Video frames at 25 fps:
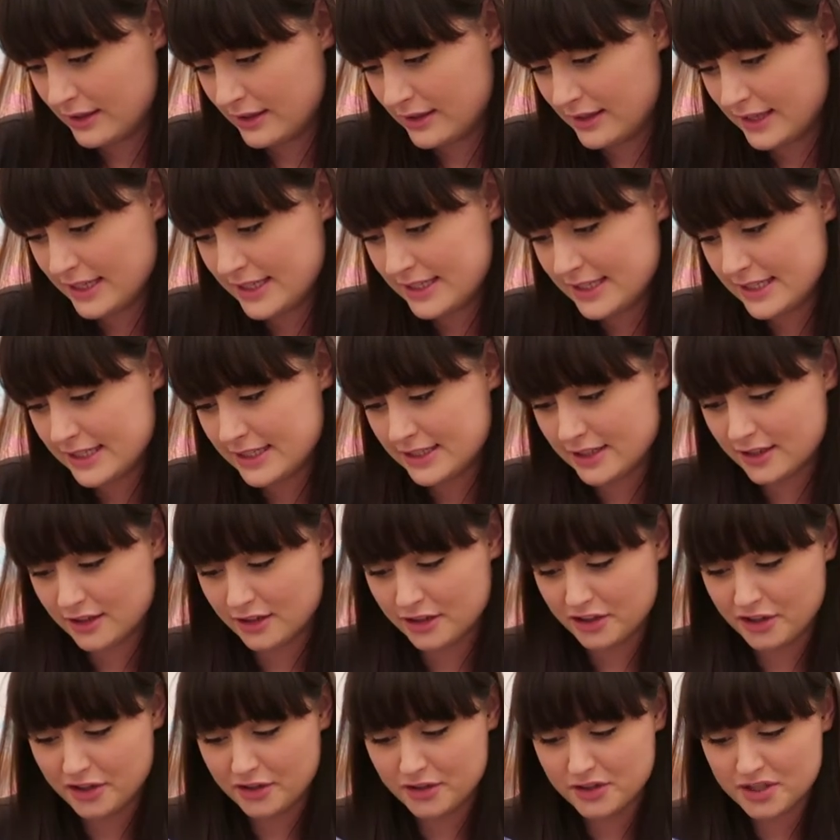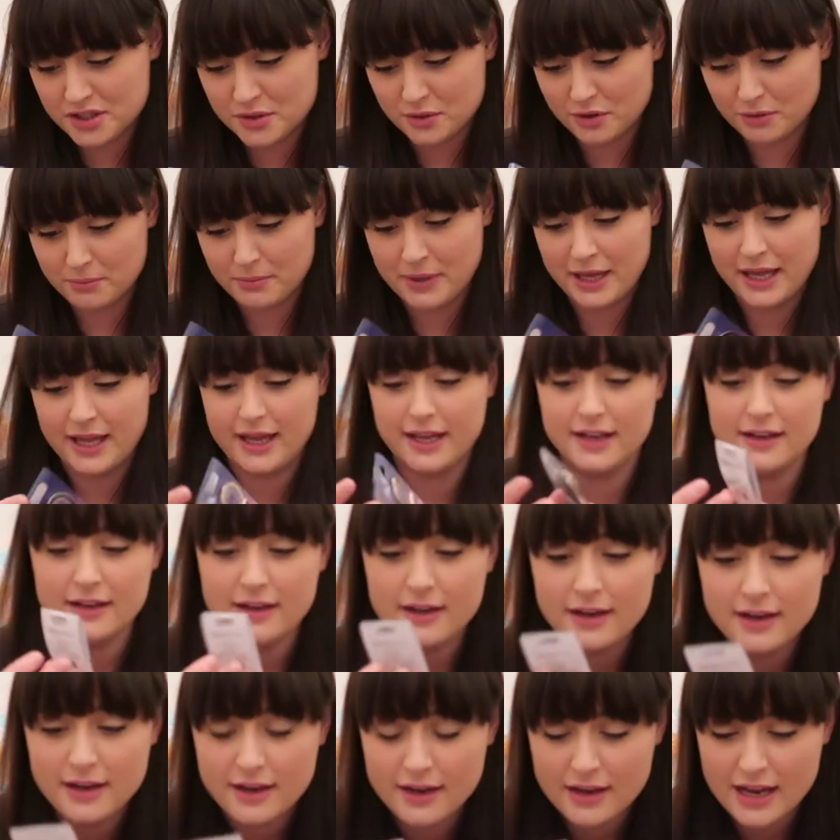this is an unusual
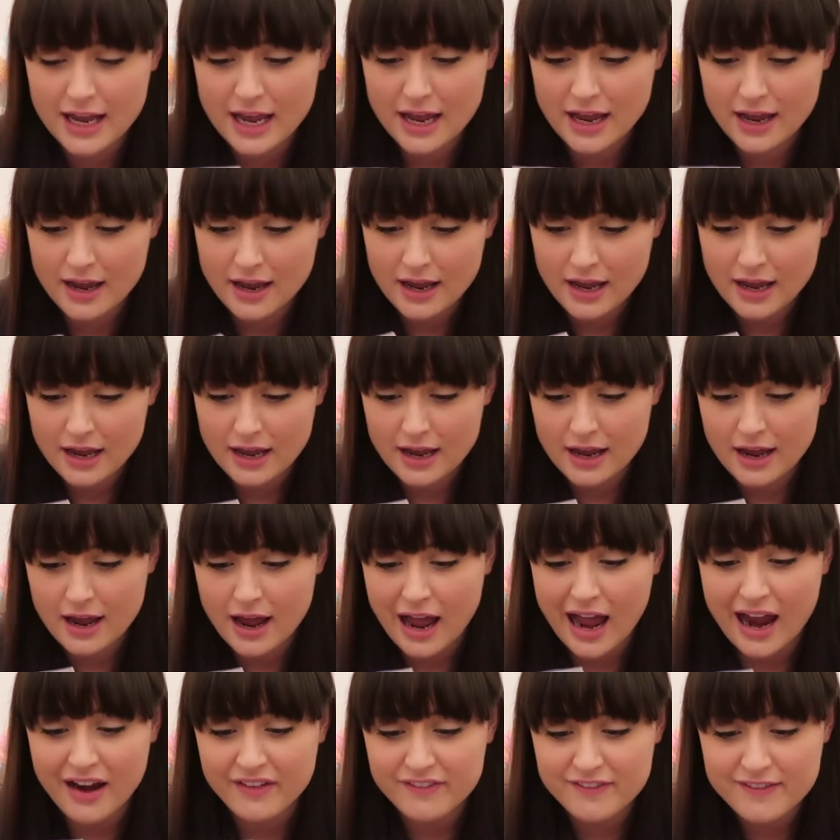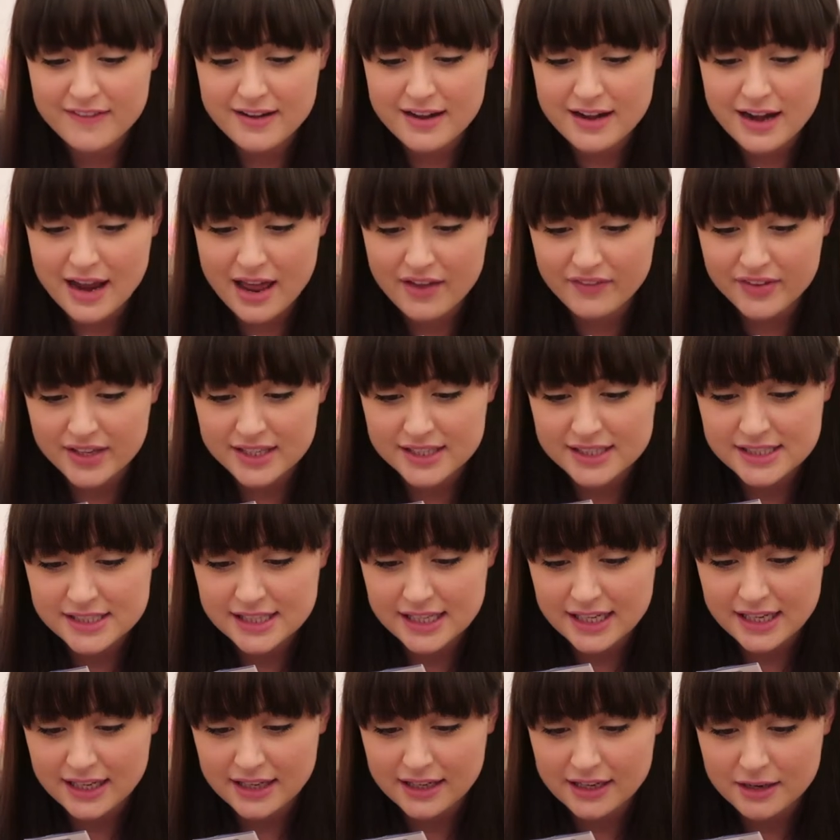pin. I've never
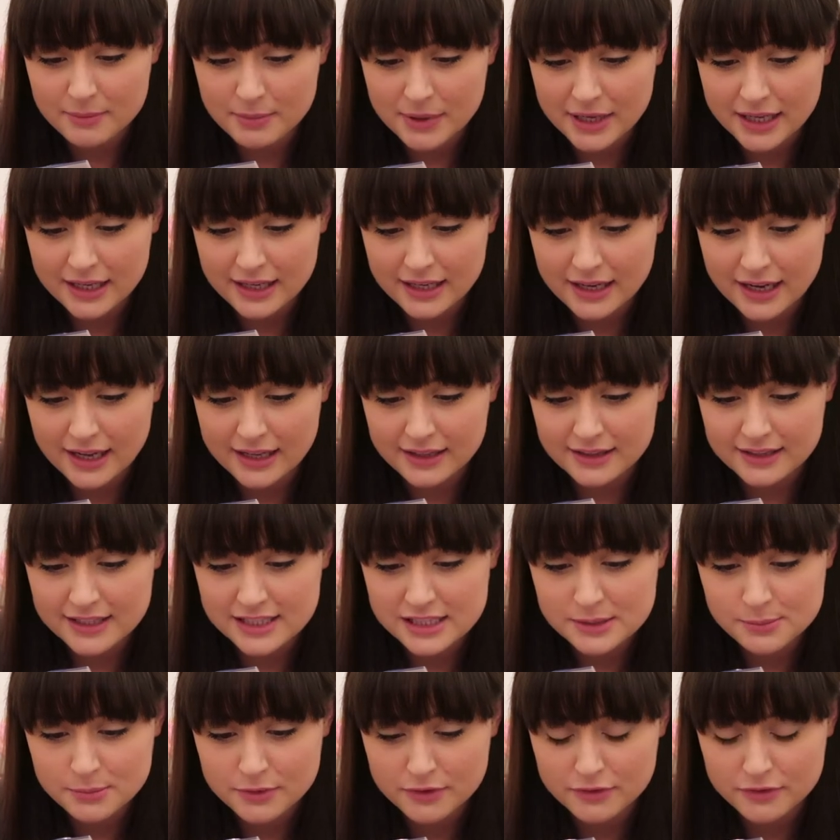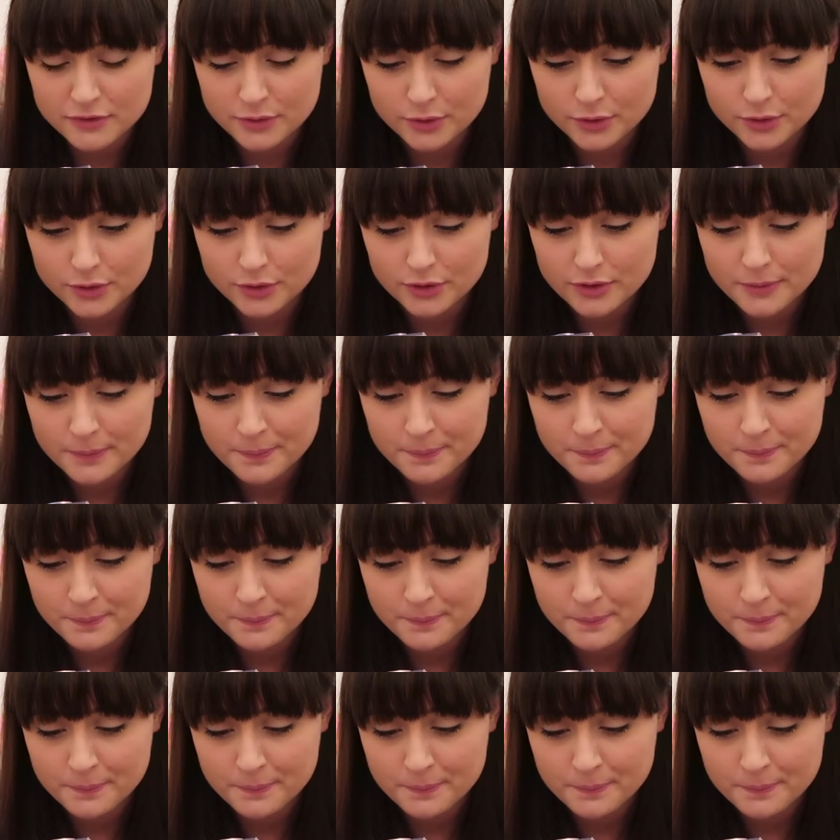seen a pin like this before.